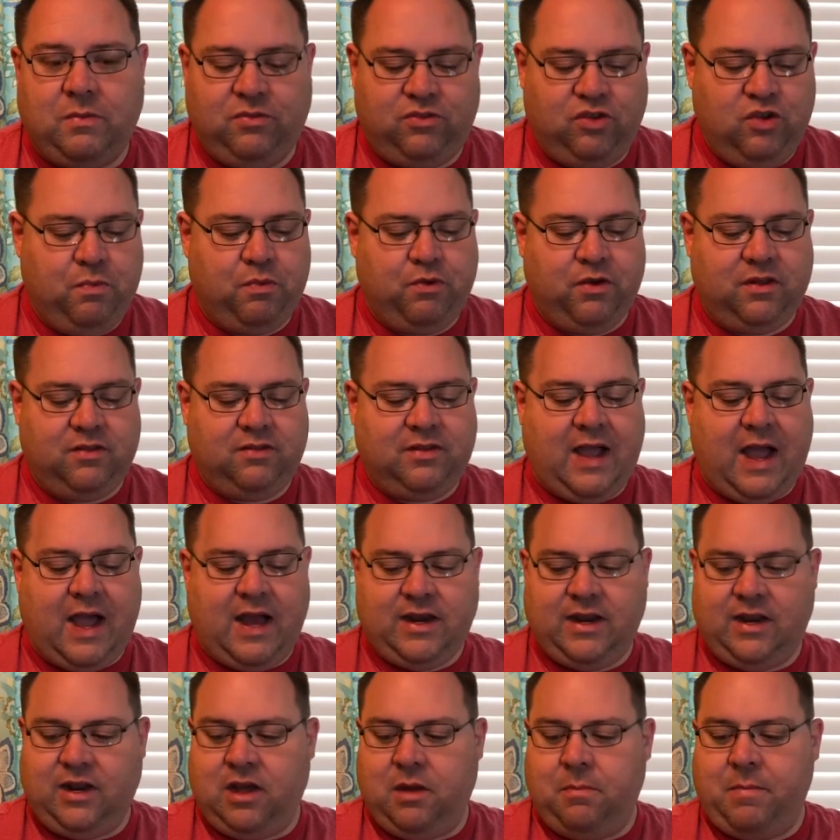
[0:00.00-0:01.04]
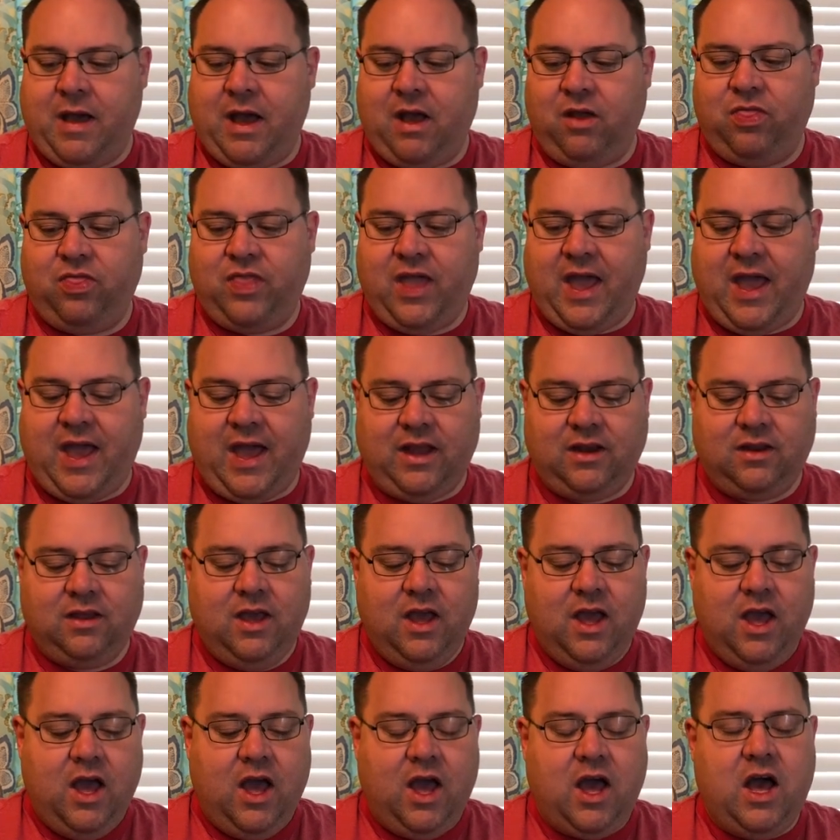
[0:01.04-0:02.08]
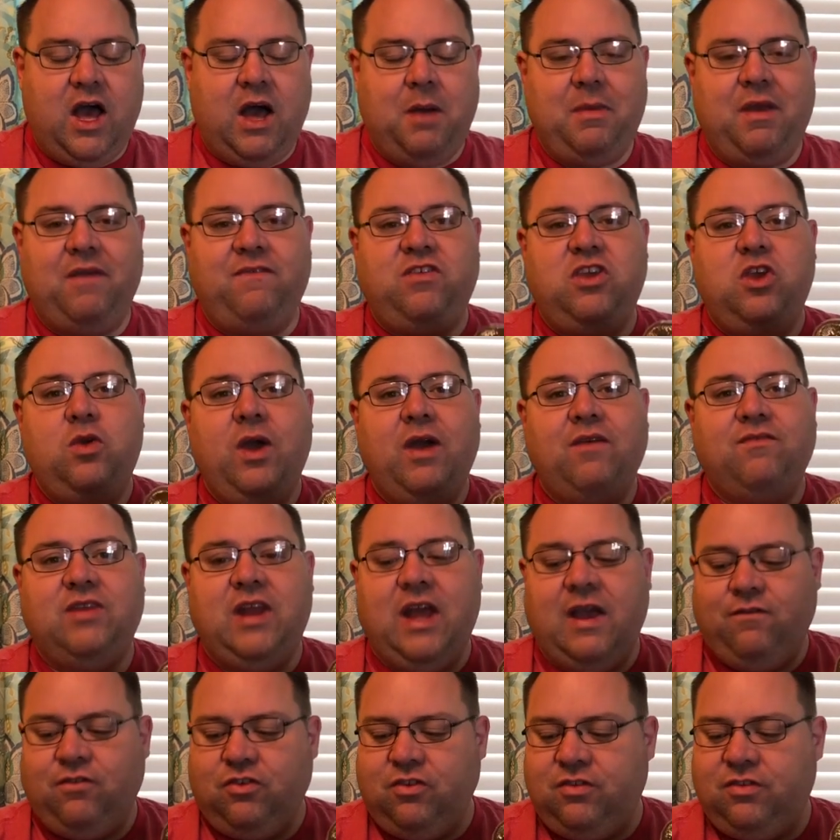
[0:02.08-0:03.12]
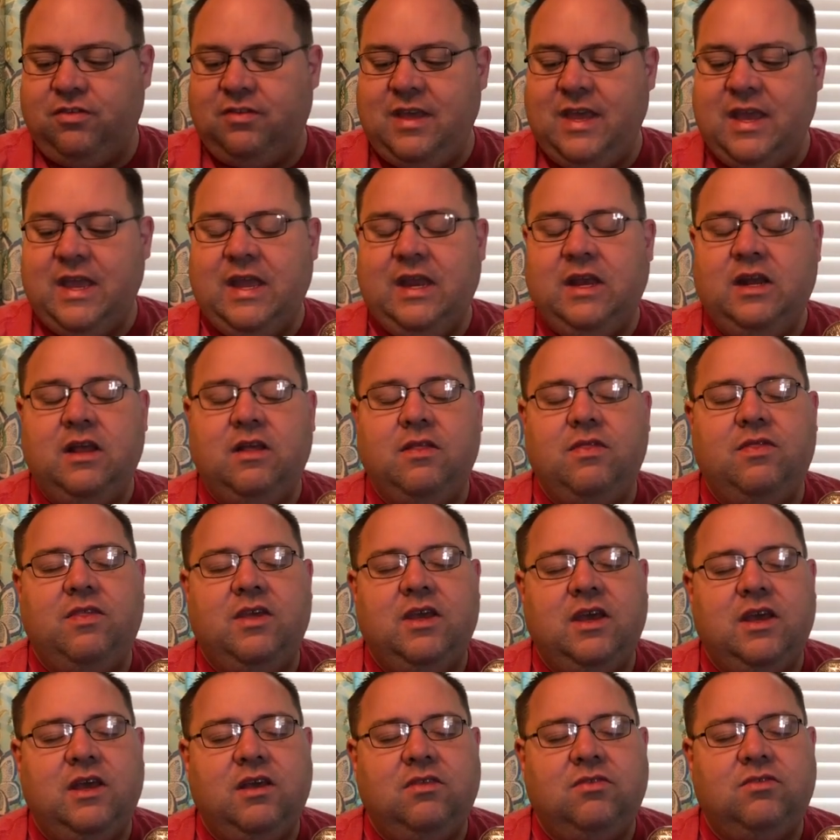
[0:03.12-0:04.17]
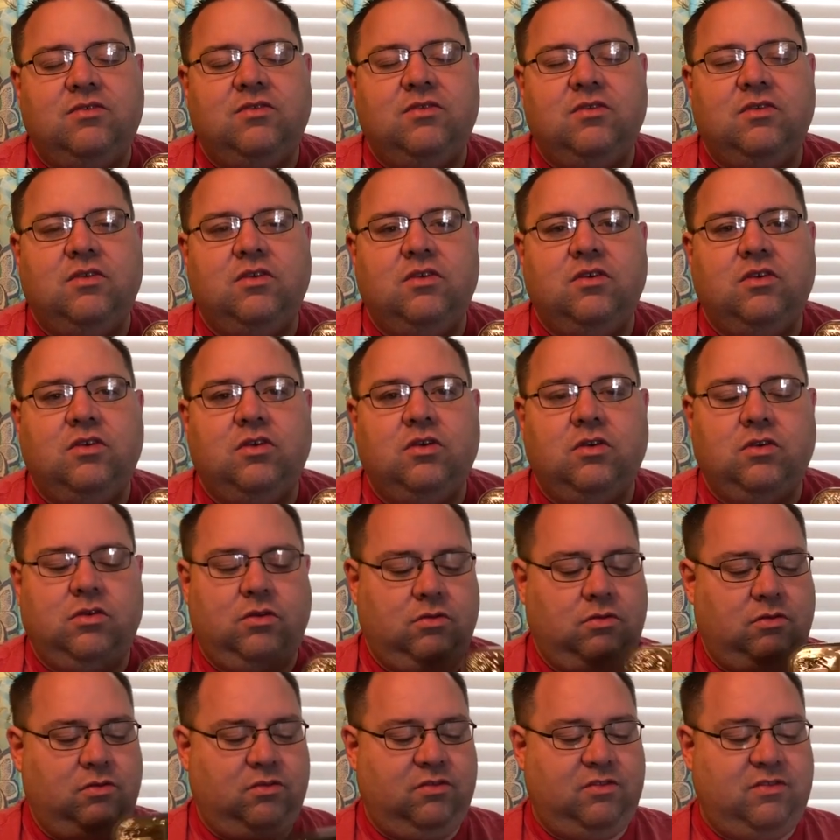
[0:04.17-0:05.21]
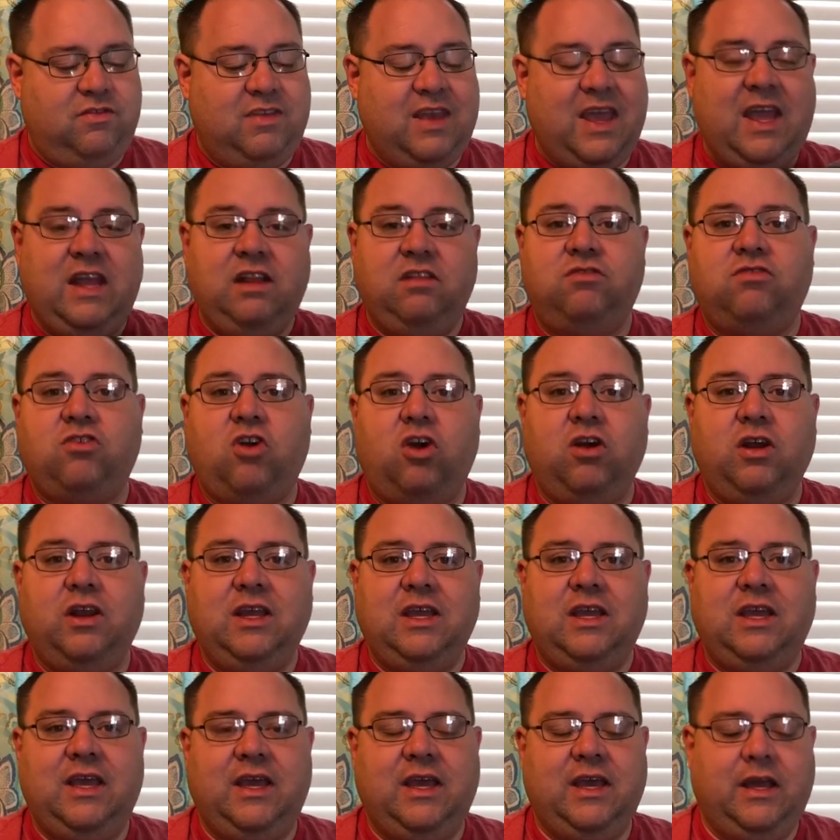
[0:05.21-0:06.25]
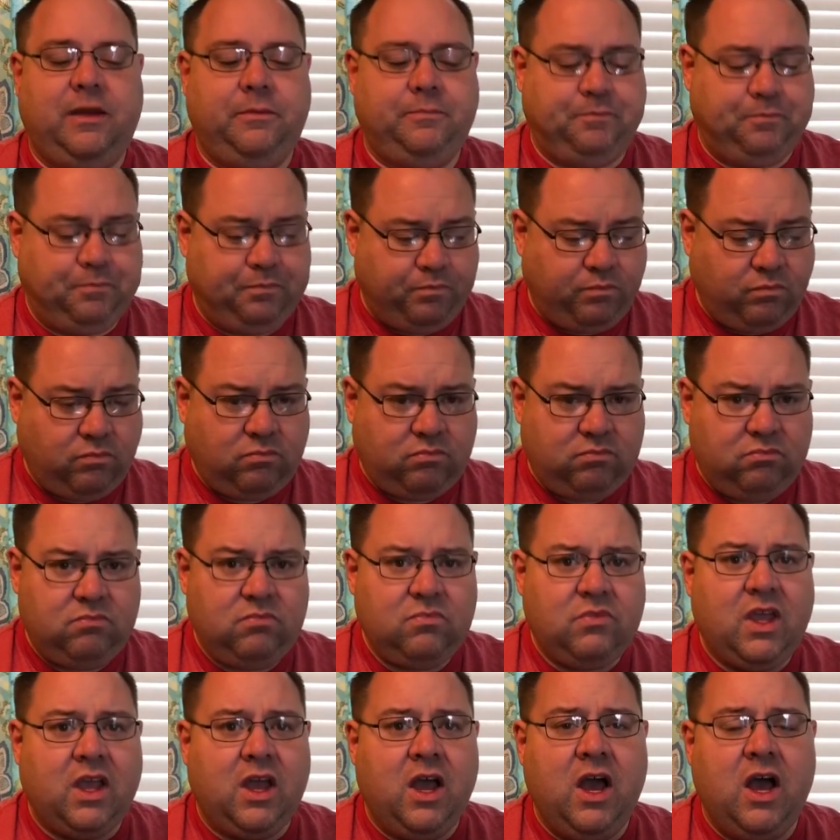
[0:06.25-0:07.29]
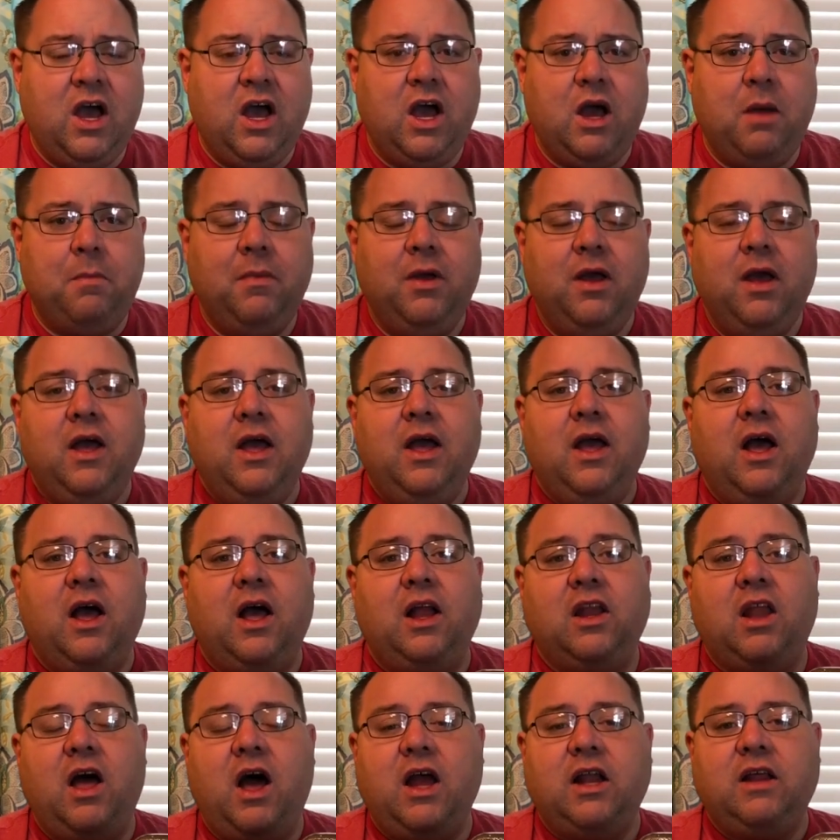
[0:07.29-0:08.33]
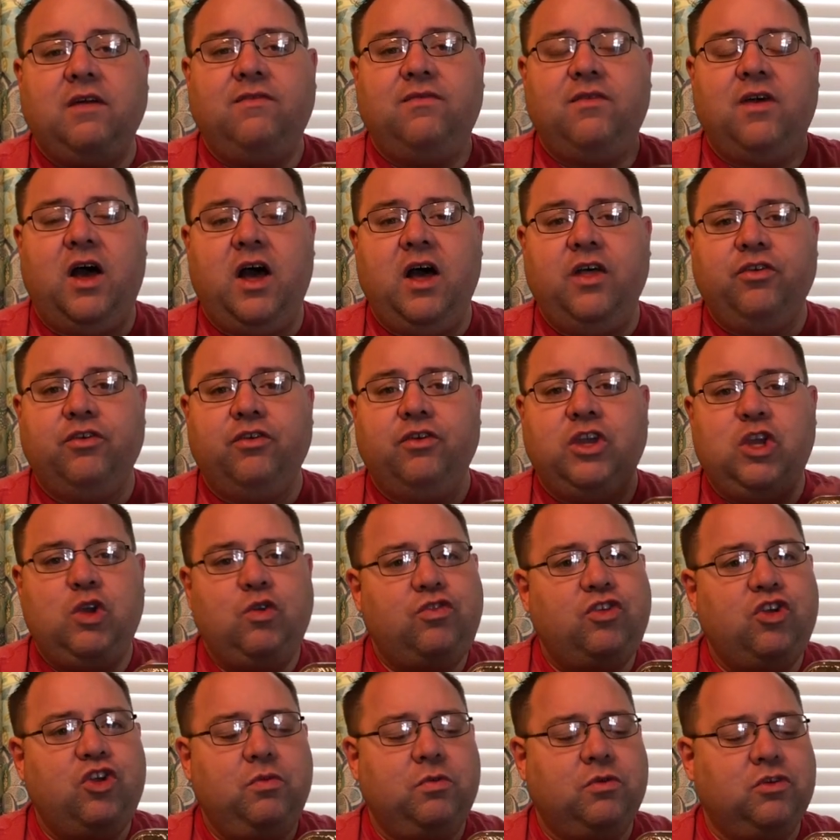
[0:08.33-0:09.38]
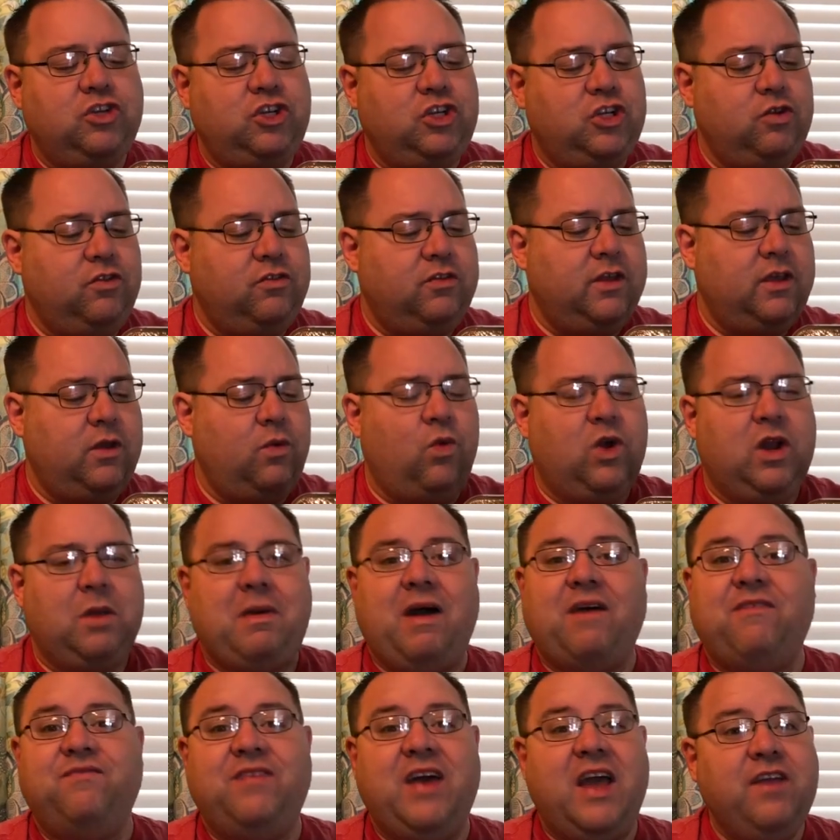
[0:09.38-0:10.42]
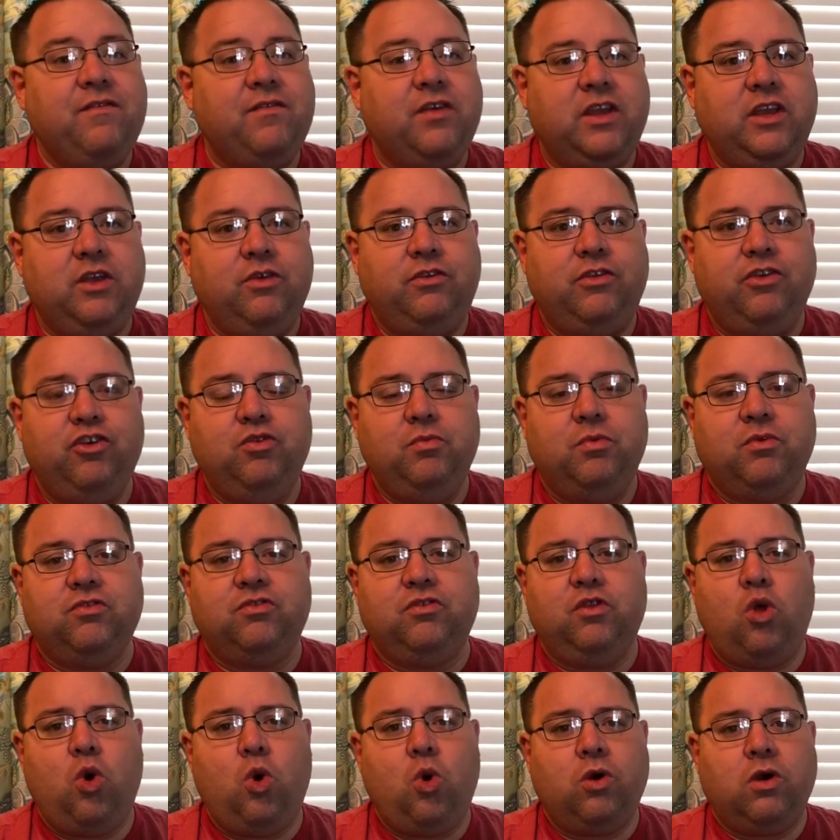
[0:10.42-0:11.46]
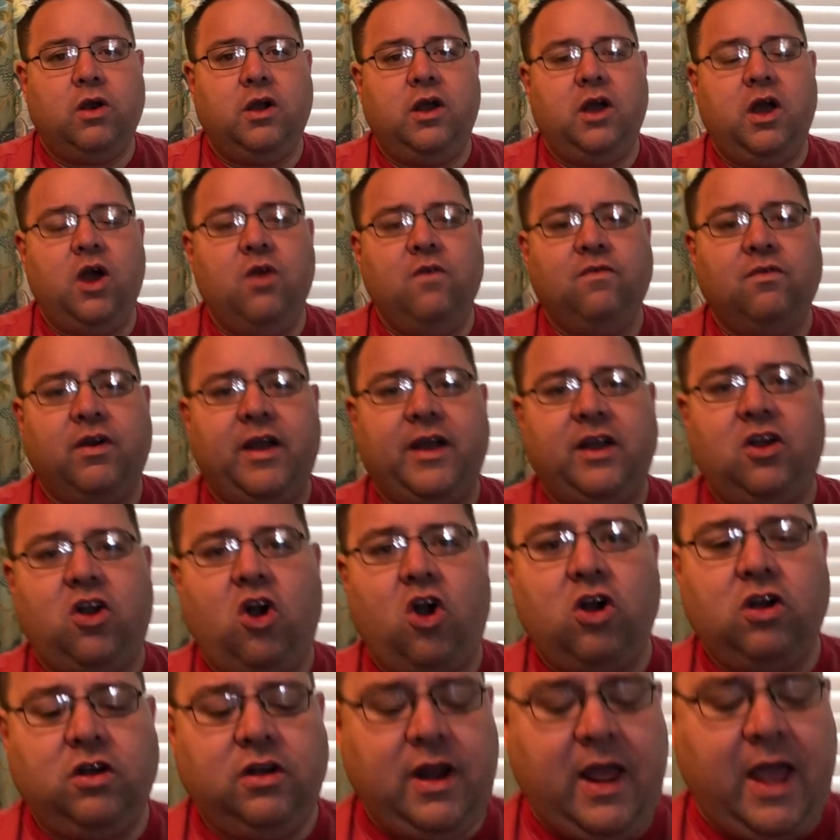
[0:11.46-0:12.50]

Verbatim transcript: super excited about that. Um, if you have never seen this seed starting kit, um, a lot of other YouTubers use it. One of my favorite YouTubers, Laura, over at Garden